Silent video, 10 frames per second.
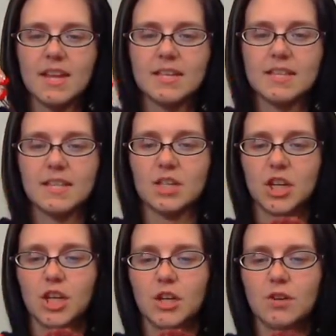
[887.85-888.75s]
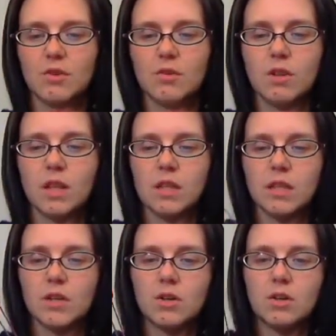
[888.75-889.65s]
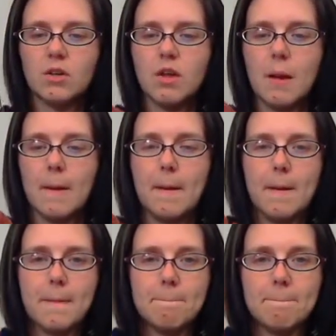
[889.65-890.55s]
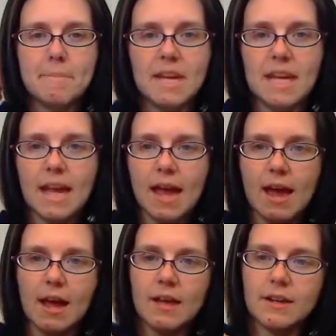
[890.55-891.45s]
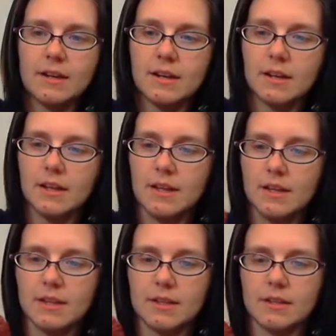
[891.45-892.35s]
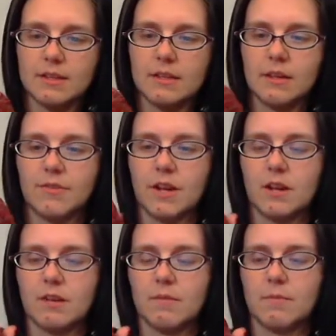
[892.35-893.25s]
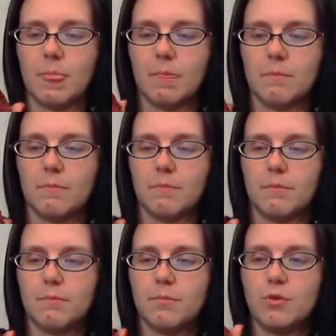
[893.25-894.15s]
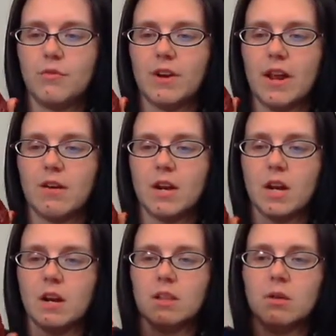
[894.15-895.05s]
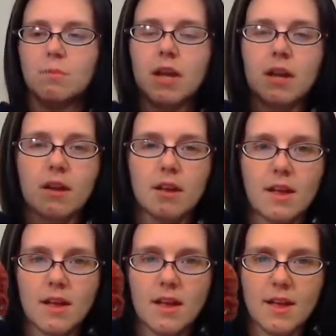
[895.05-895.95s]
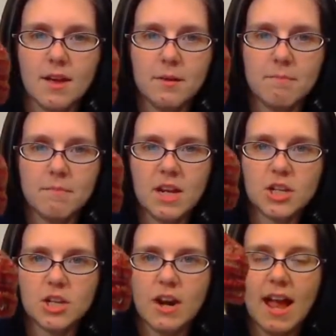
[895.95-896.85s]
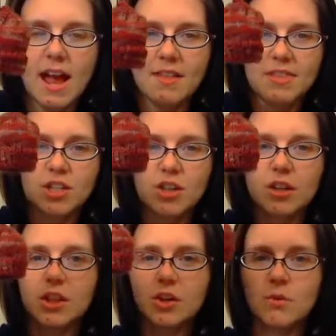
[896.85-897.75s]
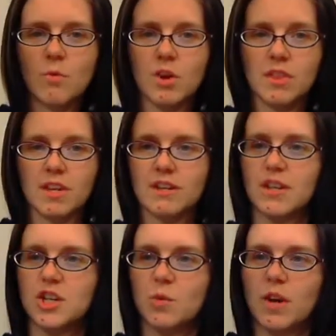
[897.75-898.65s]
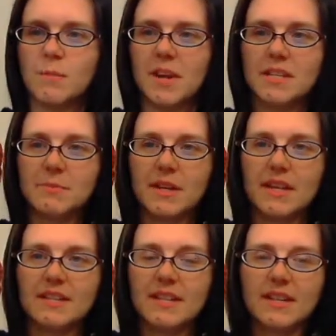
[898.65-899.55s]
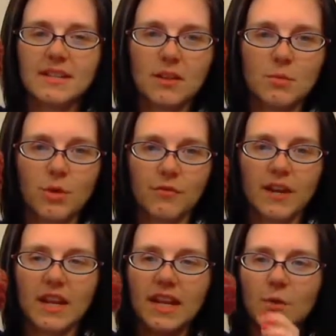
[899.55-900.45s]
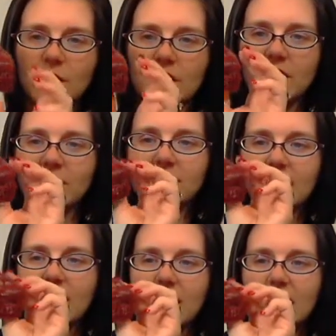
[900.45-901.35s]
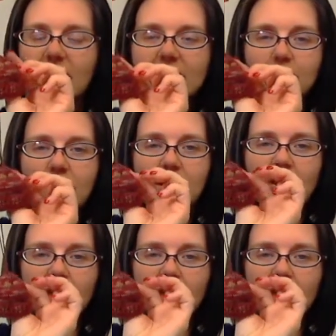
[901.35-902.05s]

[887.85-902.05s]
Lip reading: is this cute little mini hat. Let's see if I can poof it out here a little bit. miniature hat. This took a little more than 20 minutes because it is a little more finicky when there's lace weight